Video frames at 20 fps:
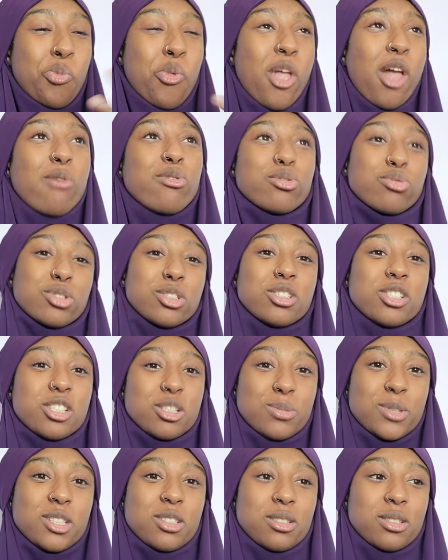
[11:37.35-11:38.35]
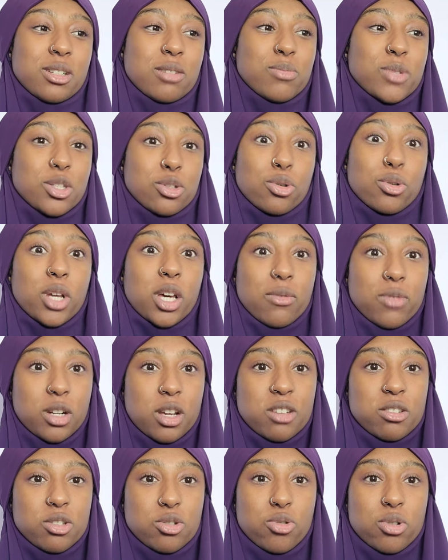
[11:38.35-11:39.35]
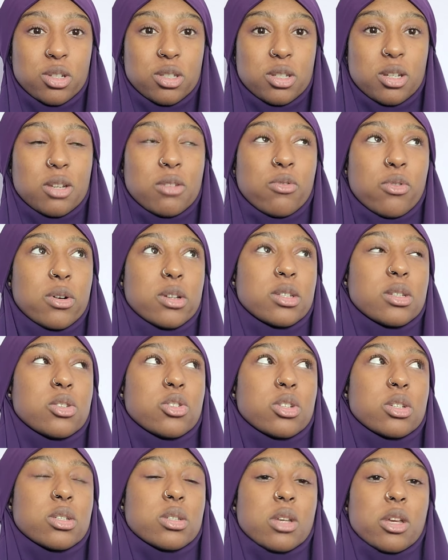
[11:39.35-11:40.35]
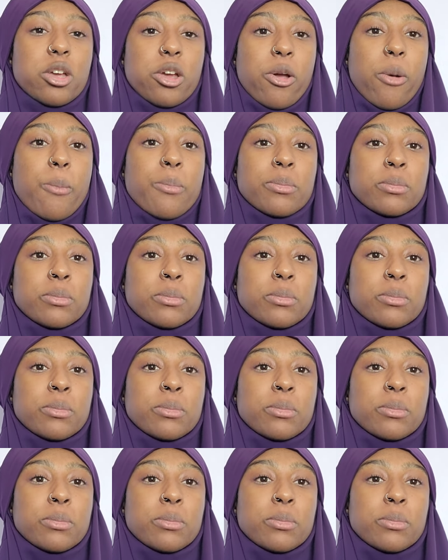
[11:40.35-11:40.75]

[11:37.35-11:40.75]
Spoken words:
it was really nice because I've been told I have a nice storytelling voice, and just, like,